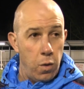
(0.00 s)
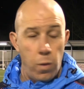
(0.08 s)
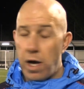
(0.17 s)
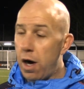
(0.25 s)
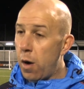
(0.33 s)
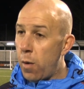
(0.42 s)

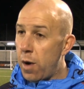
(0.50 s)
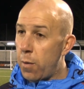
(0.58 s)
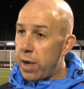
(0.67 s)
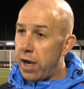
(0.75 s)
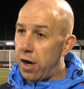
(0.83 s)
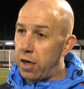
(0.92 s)
we are where
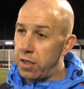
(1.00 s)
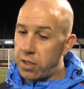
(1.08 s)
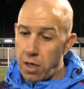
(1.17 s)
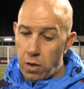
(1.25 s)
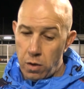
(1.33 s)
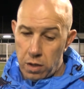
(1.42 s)
we are.
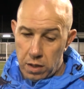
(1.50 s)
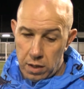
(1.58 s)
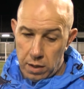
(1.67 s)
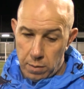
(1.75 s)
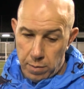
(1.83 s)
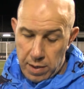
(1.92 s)
So
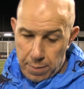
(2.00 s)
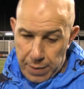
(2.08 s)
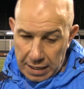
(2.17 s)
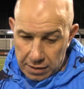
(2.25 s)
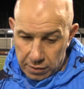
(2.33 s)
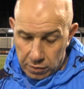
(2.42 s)
me and
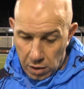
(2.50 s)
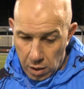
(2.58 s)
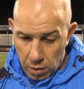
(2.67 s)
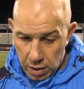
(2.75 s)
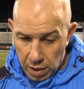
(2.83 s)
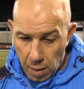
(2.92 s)
Bakes have got
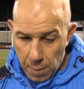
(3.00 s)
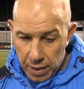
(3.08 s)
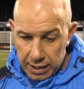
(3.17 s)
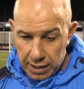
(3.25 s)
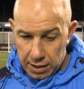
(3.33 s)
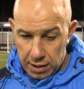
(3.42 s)
to earn our
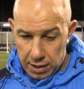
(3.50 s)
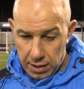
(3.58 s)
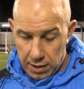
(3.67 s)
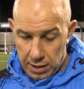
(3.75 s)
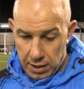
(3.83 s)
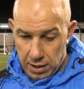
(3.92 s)
money
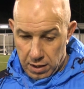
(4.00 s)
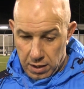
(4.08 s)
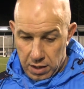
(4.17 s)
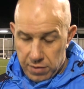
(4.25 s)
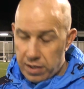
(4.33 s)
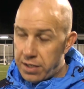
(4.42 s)

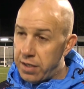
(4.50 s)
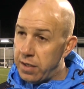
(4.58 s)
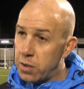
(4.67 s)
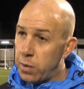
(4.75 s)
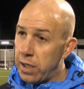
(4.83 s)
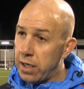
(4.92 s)
the rest of
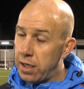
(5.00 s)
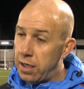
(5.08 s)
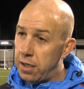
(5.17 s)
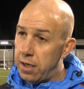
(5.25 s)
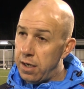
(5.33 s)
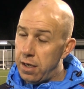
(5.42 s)
this week
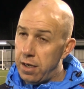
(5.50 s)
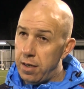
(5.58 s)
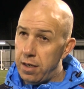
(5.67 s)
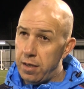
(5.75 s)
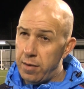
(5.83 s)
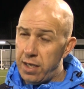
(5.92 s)

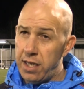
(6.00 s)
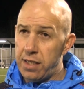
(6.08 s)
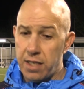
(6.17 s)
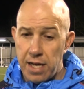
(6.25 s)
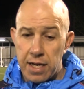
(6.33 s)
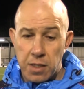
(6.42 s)
and
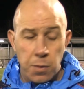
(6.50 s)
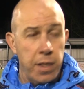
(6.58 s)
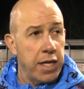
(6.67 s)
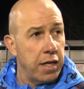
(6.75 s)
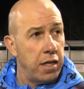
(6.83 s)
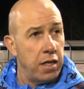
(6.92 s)
into next
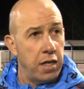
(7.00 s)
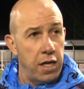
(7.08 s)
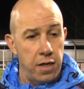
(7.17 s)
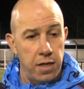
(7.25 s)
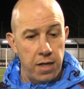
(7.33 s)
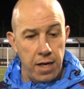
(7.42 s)
week,
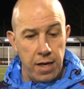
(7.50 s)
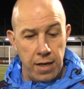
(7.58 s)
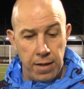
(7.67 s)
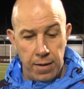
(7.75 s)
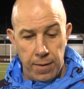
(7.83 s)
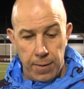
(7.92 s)
and
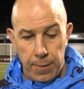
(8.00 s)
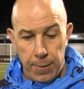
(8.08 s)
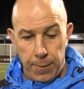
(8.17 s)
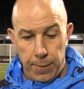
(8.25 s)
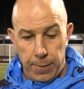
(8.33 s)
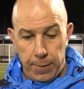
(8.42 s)

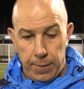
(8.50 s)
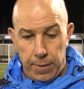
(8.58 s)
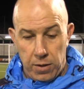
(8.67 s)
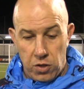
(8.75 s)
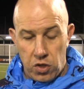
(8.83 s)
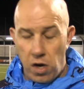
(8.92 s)

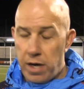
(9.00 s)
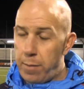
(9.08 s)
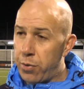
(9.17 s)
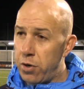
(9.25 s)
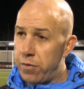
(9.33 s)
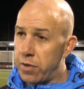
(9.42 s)
try and
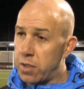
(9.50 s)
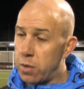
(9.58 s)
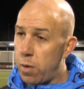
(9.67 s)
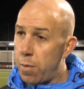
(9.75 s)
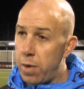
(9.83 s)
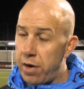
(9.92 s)
improve us
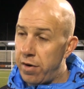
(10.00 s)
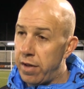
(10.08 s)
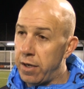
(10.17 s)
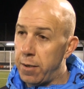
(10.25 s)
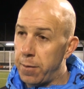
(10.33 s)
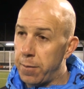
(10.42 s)
one way or another.